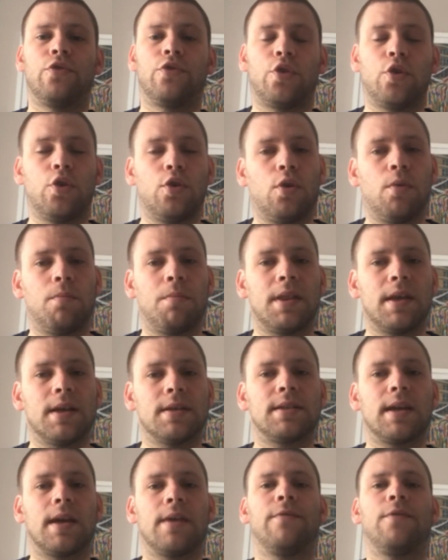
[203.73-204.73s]
2, but
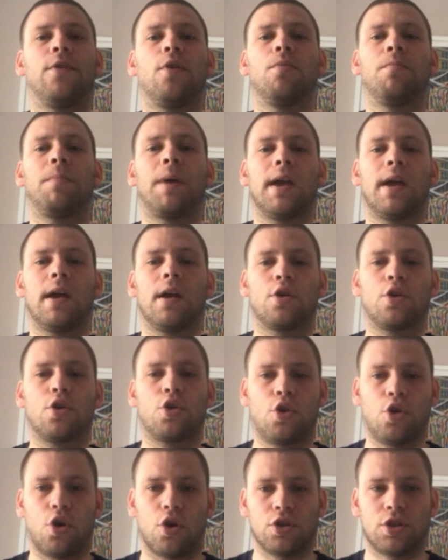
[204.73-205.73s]
this time followed by a
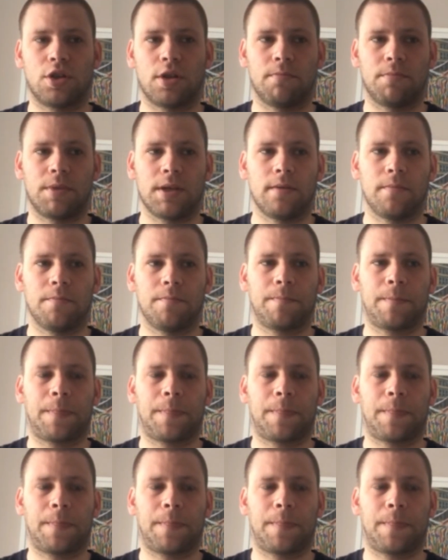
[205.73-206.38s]
crotchet beat.